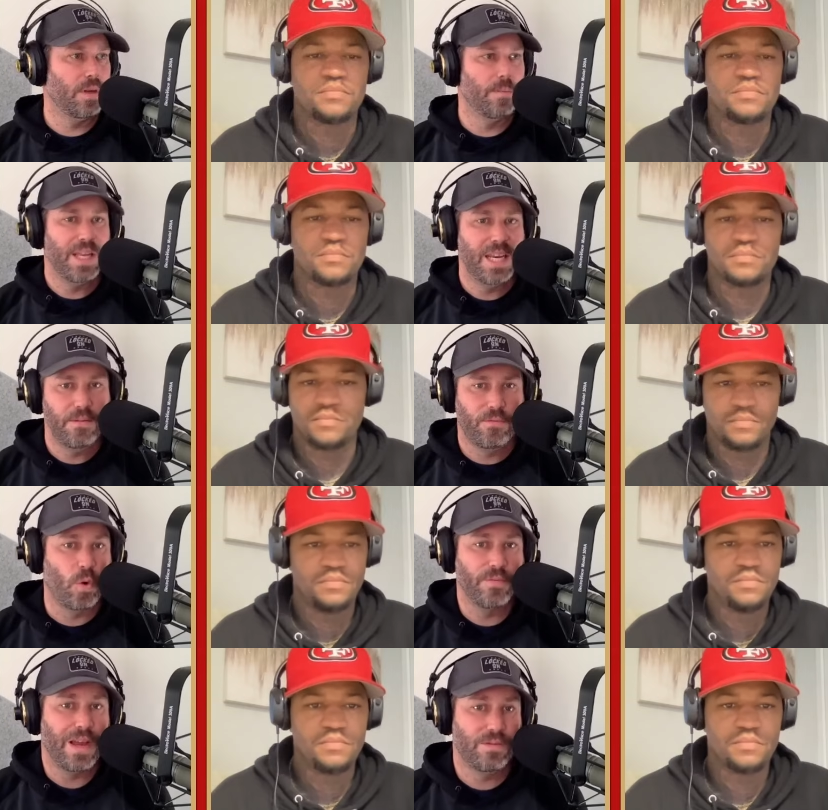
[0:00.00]
Speaker 1: a minute,
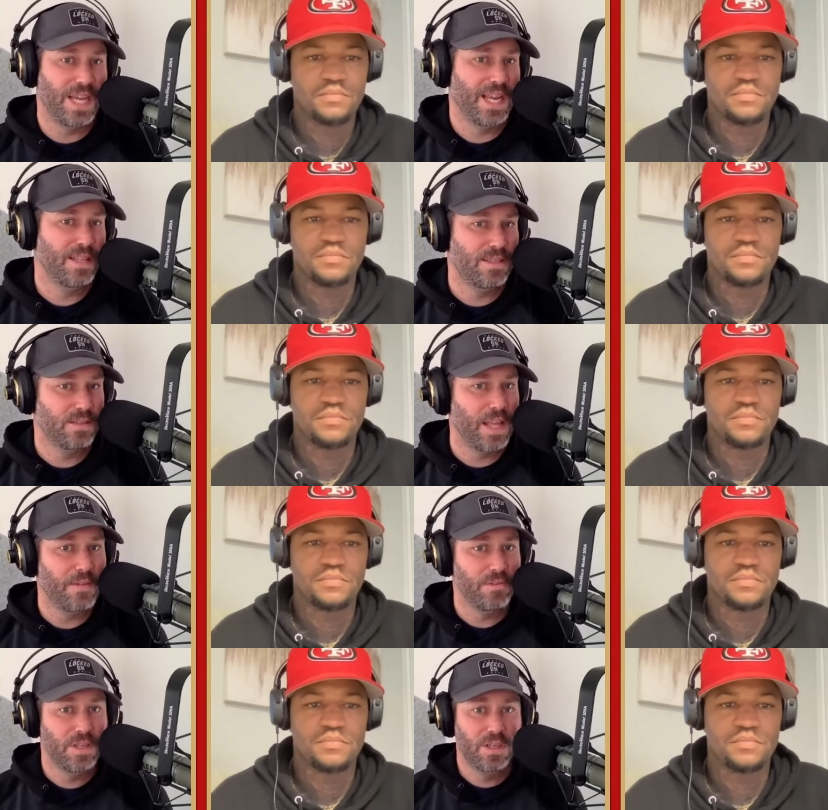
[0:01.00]
forty five seconds
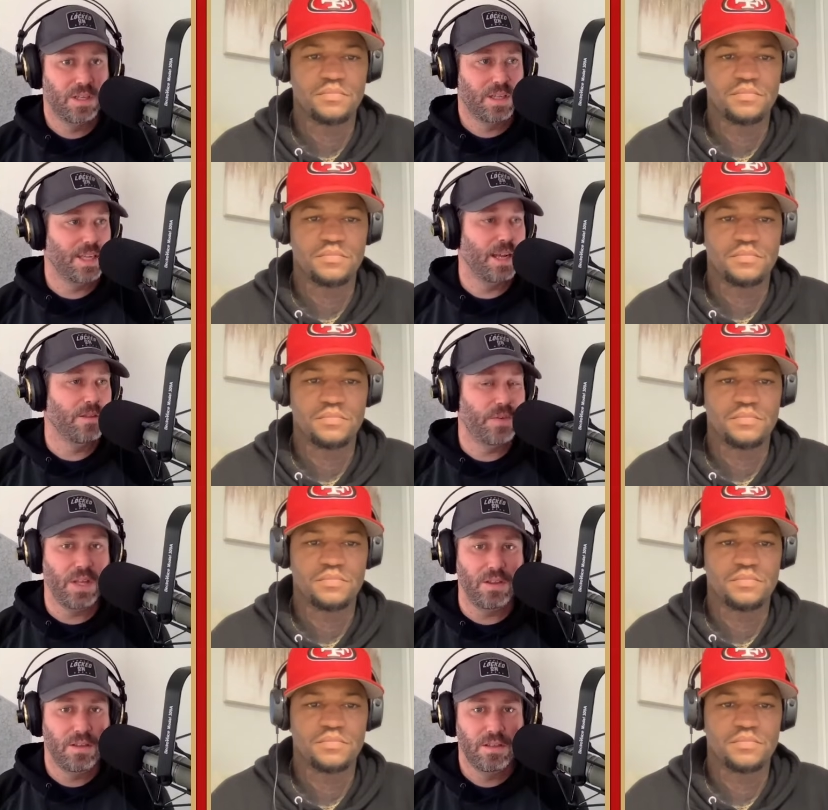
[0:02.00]
left. Get down the
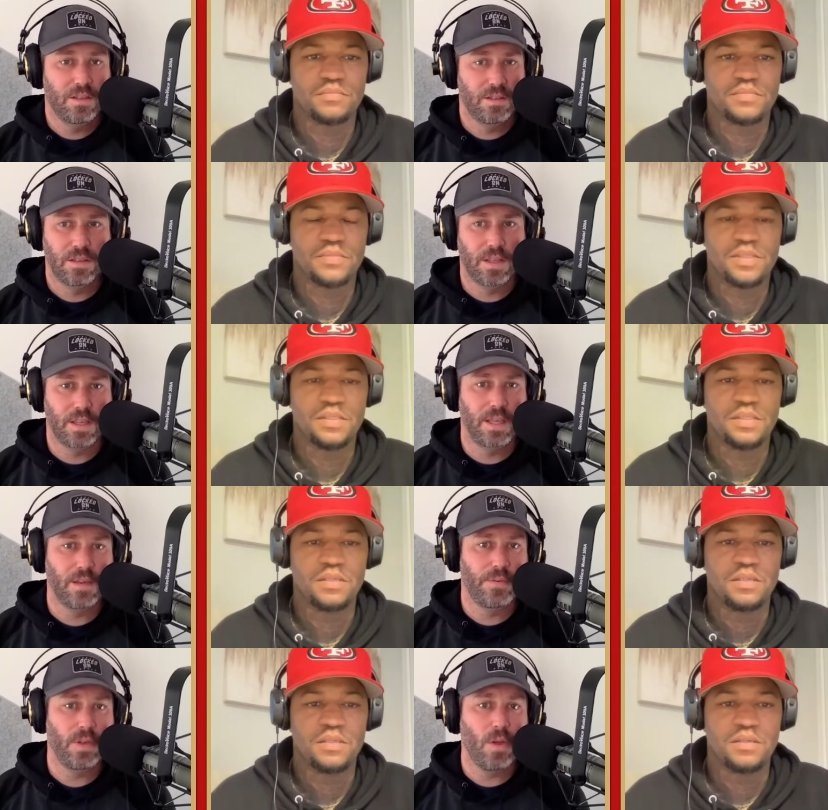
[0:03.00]
field,
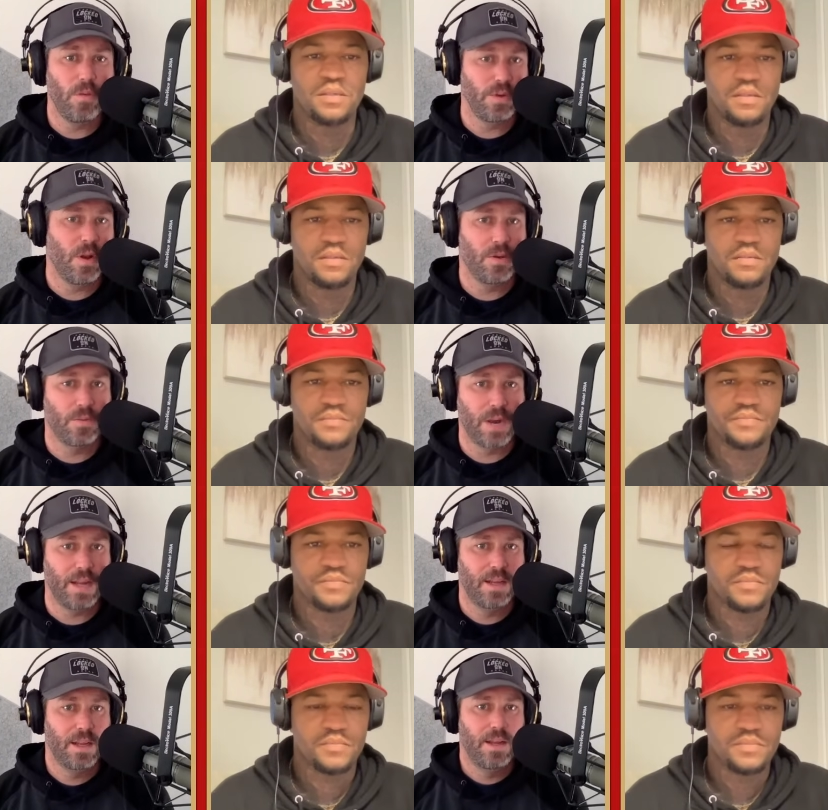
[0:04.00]
kick a field goal of your own,
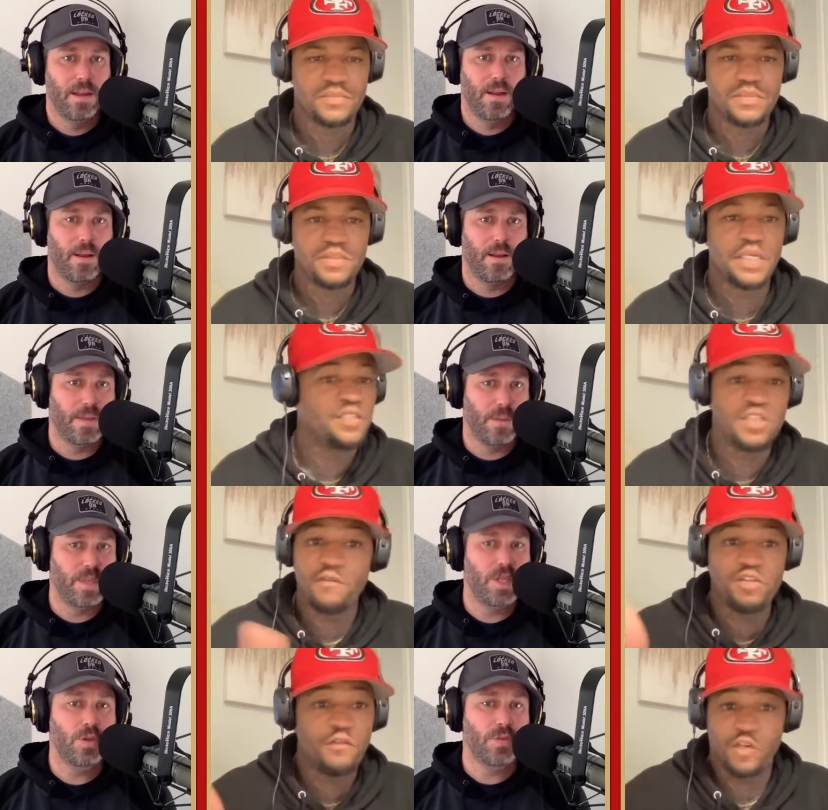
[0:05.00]
right? Uh, and you
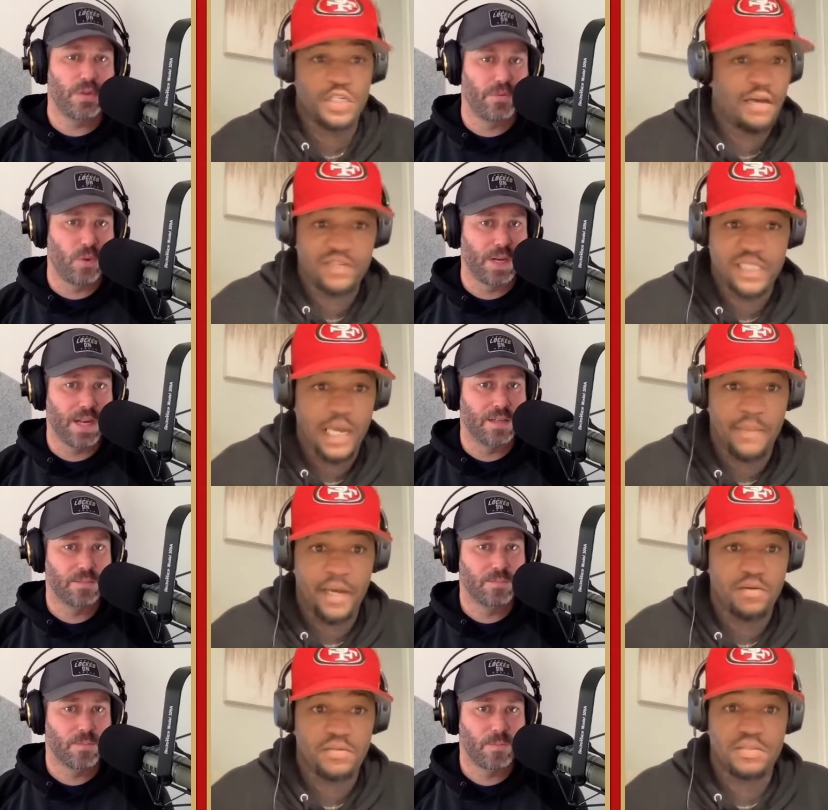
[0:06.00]
never know if
Speaker 2: you're going to have a
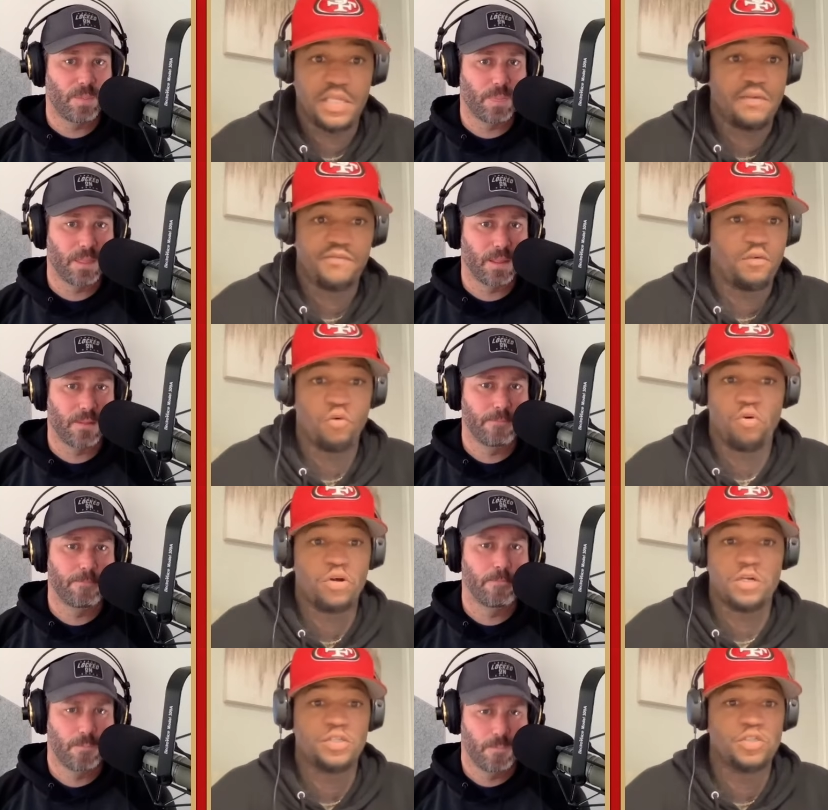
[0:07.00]
timeout left
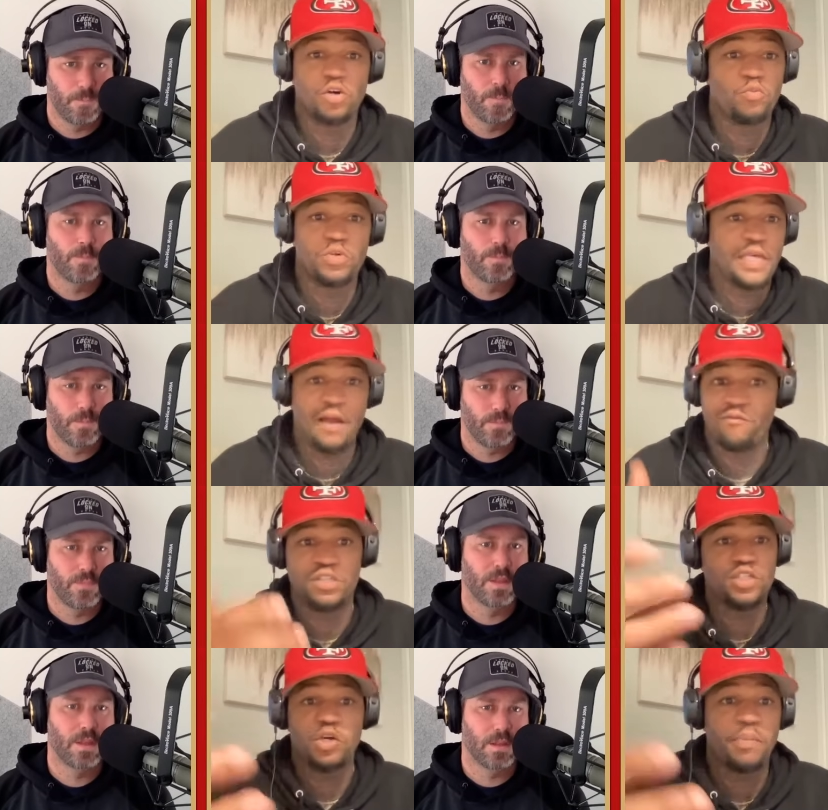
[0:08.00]
or, you know, will you have
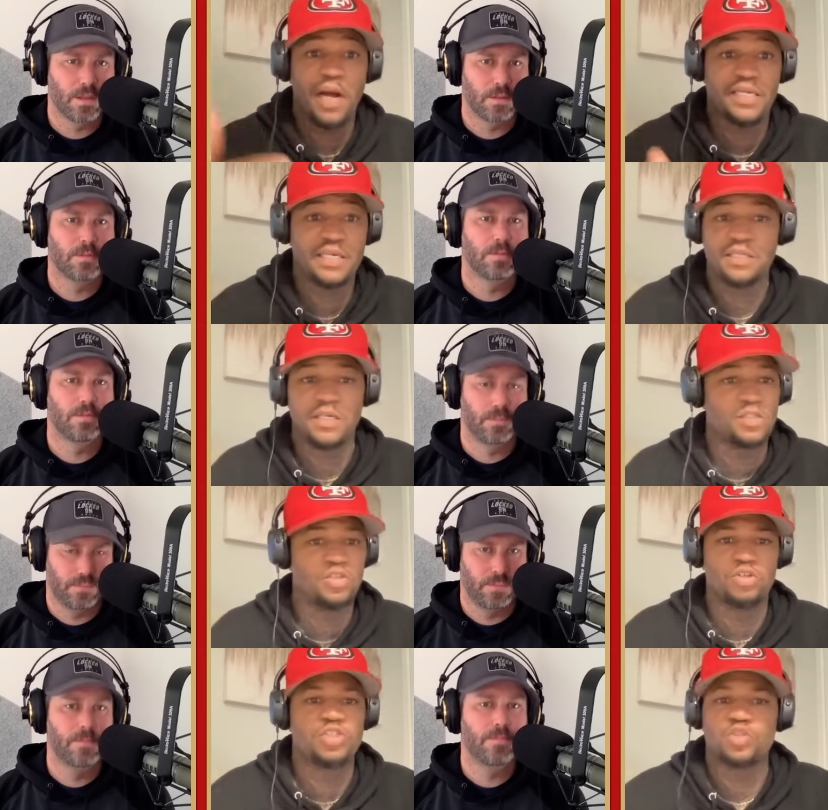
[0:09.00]
one in your pocket?
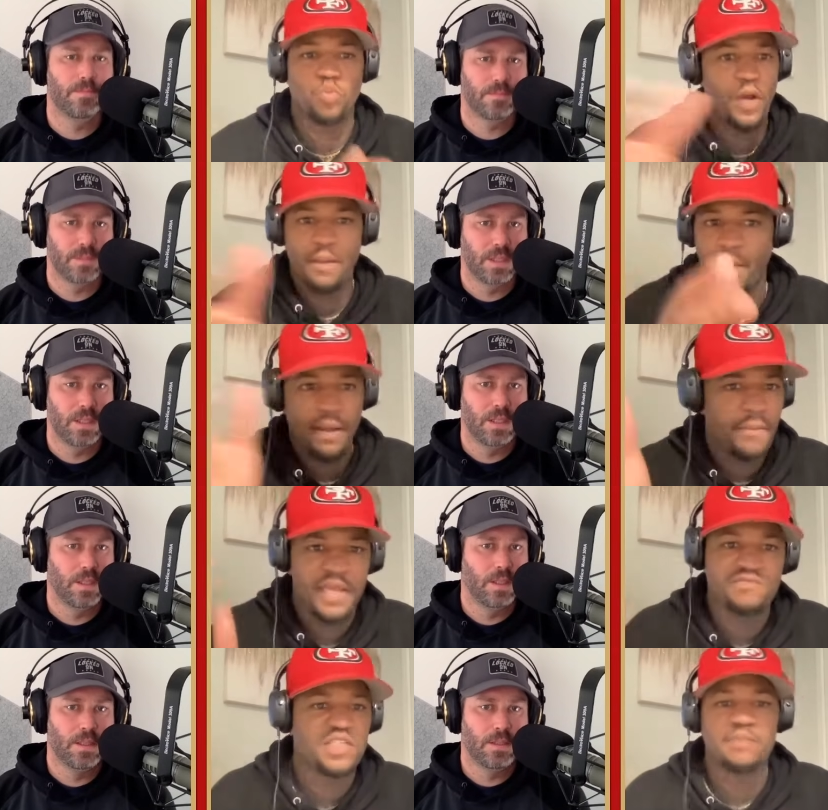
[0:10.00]
you know, just the way might
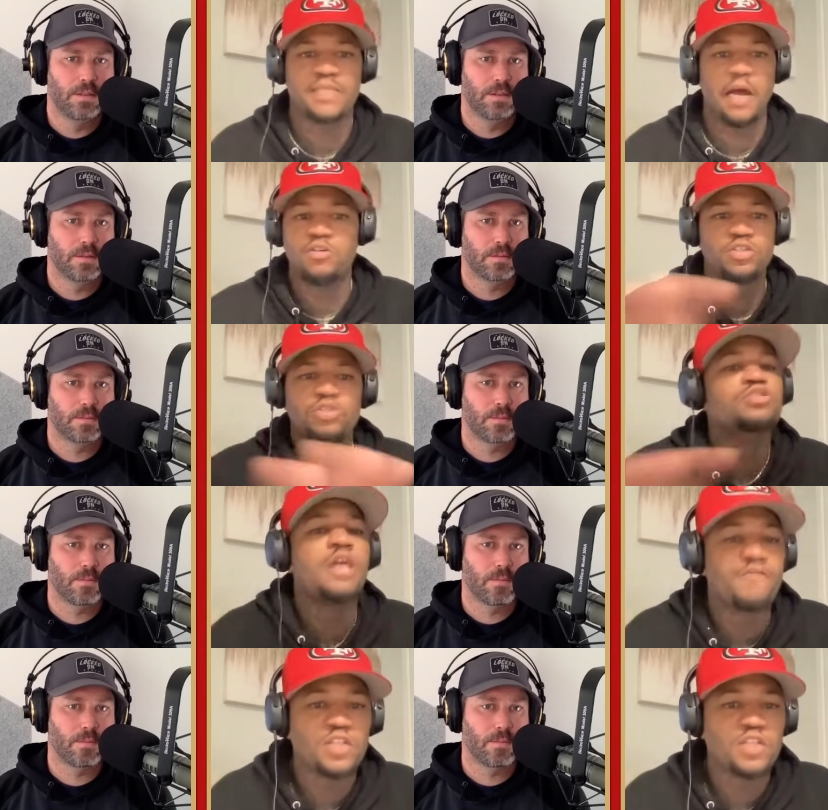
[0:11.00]
may have shaped out. You, you never